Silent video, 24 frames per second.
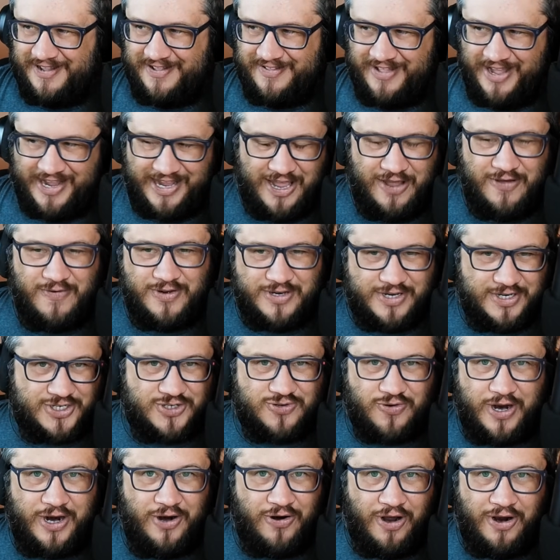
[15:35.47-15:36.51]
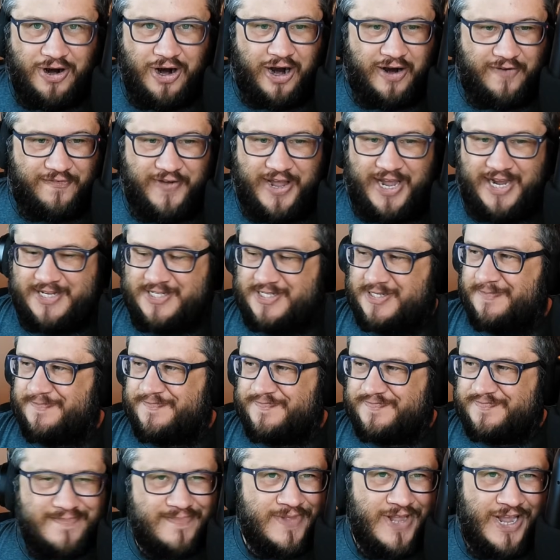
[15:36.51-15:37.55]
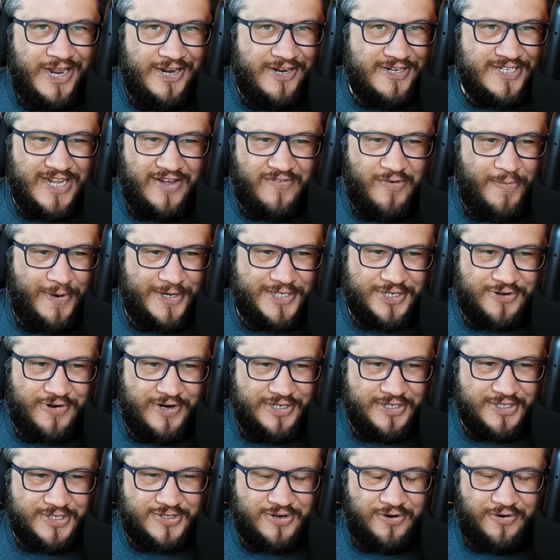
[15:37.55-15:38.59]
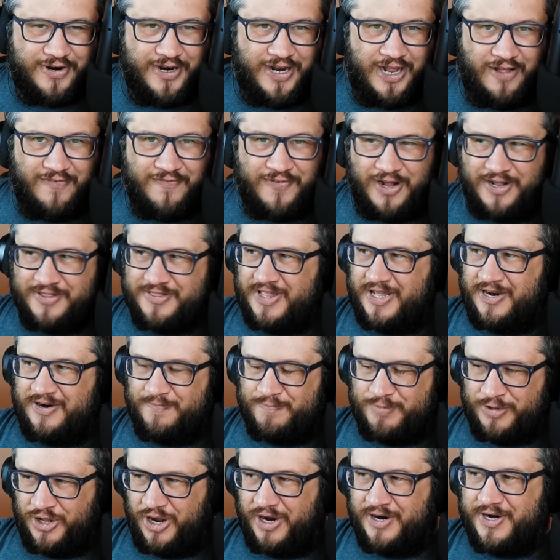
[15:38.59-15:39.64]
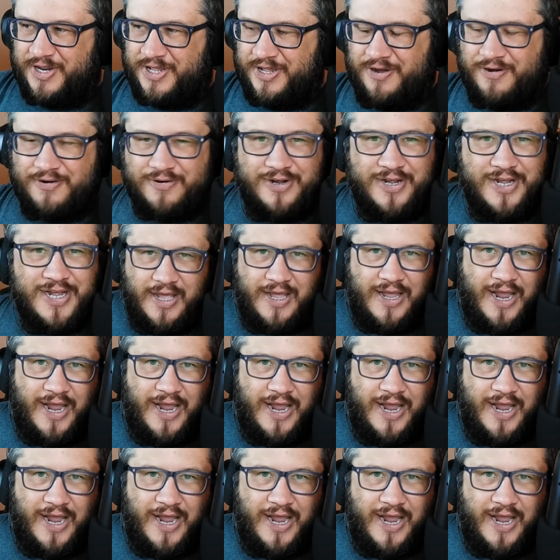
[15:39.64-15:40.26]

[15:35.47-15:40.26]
Like you destroy your own artifacts and you just have a bunch of creatures thrown in Hell Vault that belong to you.